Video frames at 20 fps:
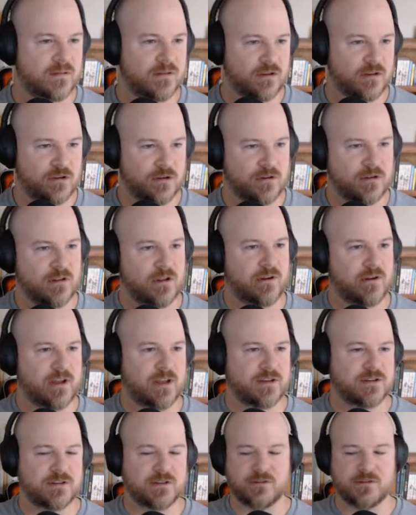good
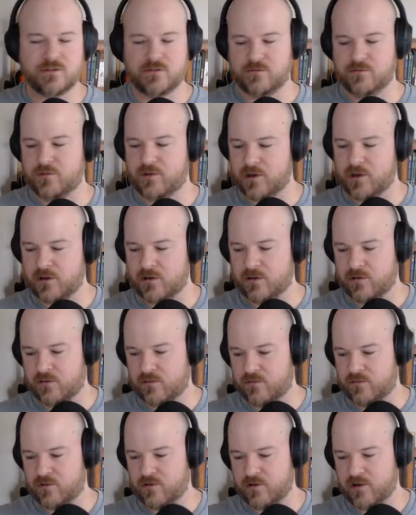location to
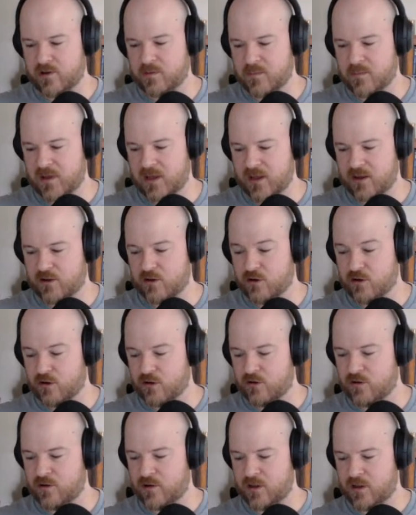go during the
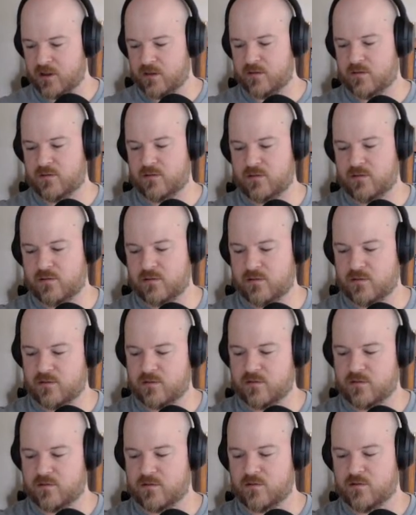current
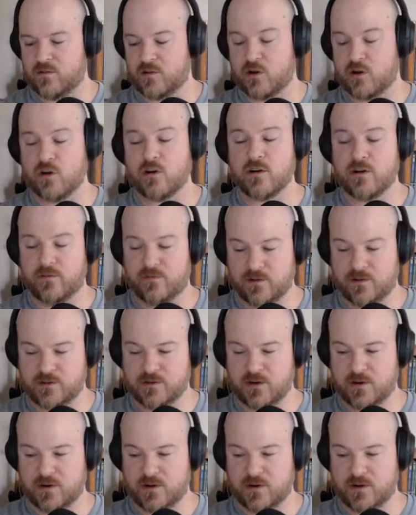adventure